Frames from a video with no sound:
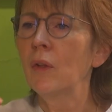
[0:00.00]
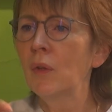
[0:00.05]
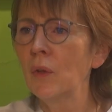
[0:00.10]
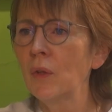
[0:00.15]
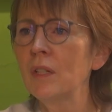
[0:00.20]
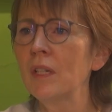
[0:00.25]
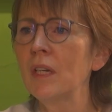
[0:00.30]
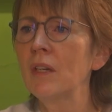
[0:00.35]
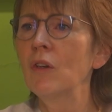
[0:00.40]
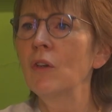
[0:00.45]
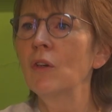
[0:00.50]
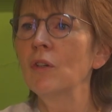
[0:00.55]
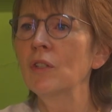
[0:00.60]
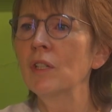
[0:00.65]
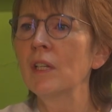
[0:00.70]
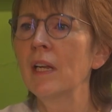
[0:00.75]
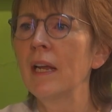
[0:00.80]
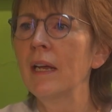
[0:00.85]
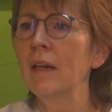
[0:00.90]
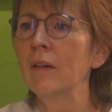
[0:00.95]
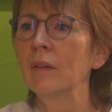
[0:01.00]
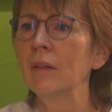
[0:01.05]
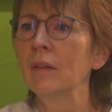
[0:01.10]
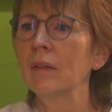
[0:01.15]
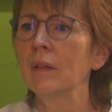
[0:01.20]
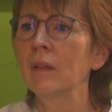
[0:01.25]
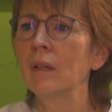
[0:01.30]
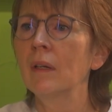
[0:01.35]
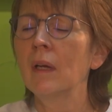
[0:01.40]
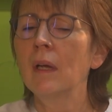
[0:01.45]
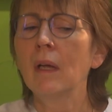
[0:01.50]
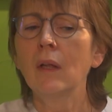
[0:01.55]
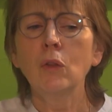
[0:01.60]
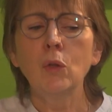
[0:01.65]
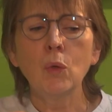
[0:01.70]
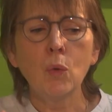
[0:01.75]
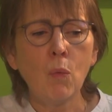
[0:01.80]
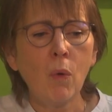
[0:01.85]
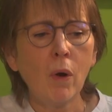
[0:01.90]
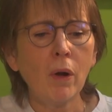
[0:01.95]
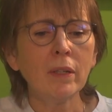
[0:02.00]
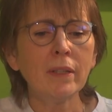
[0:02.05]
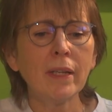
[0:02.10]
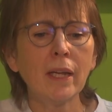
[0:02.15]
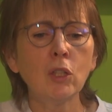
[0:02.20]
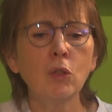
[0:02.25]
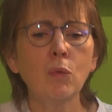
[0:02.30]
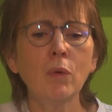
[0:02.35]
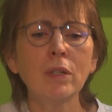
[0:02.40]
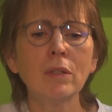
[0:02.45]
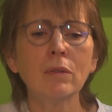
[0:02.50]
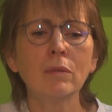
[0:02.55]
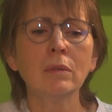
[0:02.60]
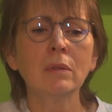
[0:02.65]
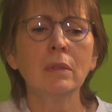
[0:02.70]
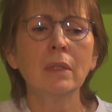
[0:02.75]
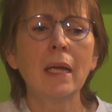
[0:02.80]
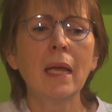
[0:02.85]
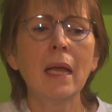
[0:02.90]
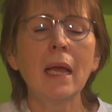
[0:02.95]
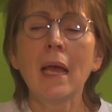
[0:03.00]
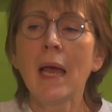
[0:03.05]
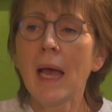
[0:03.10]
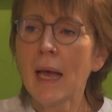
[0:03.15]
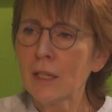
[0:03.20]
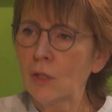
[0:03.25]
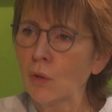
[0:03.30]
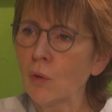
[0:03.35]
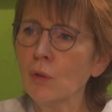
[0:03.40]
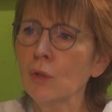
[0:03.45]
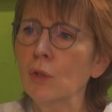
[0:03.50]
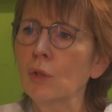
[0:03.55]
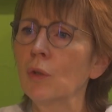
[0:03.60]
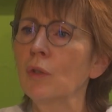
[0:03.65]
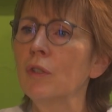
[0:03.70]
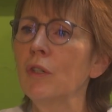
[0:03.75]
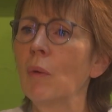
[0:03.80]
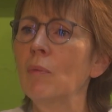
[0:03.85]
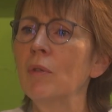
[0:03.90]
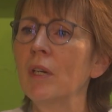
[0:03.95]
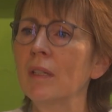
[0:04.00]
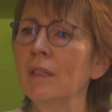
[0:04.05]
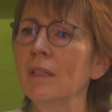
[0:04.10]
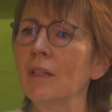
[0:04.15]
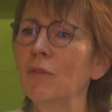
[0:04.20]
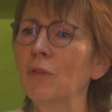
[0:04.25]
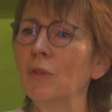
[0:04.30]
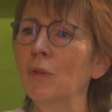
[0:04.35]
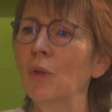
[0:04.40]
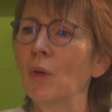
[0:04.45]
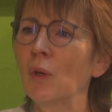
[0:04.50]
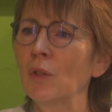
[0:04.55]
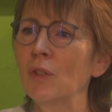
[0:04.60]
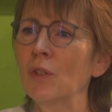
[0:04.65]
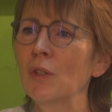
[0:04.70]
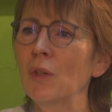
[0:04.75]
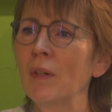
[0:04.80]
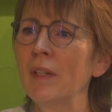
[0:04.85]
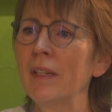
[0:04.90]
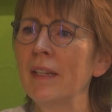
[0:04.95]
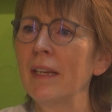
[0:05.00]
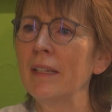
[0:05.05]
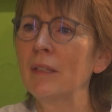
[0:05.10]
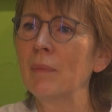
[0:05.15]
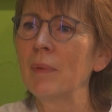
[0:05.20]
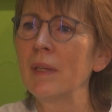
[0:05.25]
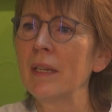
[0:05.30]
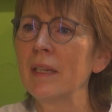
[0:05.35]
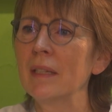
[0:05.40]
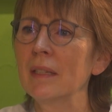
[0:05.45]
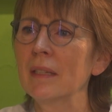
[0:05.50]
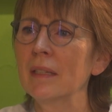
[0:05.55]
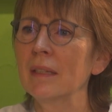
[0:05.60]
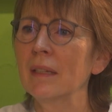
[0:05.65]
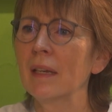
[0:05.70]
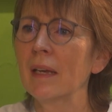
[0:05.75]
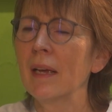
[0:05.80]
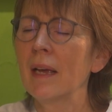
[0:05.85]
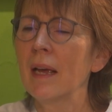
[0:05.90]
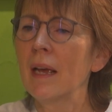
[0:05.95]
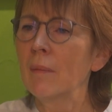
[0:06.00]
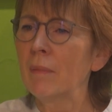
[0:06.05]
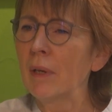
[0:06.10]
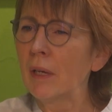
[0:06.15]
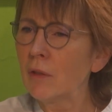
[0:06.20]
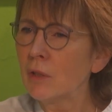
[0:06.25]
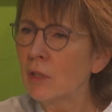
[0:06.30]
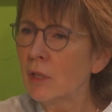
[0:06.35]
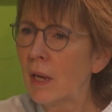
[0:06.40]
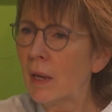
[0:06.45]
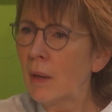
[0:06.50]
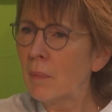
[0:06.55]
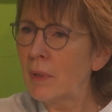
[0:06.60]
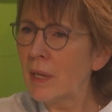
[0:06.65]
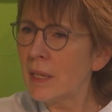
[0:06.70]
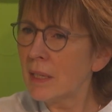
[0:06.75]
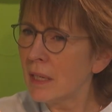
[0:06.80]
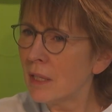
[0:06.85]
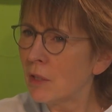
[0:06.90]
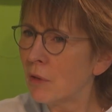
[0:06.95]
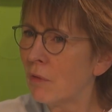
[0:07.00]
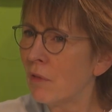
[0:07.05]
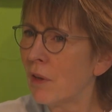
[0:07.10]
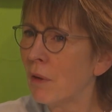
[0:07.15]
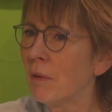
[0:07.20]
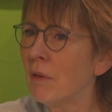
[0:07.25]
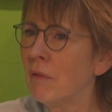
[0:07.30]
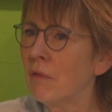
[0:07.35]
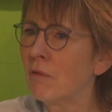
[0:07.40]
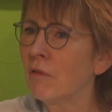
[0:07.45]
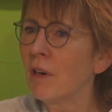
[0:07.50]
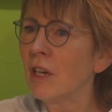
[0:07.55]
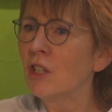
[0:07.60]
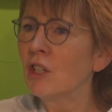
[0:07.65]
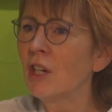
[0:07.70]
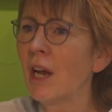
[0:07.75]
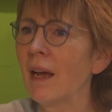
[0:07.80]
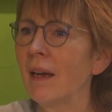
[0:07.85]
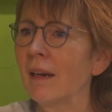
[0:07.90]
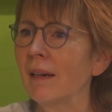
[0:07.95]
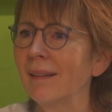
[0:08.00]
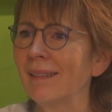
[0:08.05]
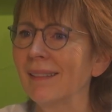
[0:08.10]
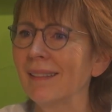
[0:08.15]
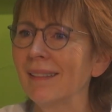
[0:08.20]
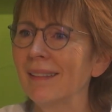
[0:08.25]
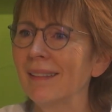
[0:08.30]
13 years later, the work that we do has also the objective to consolidate peace. Because peace is a very fragile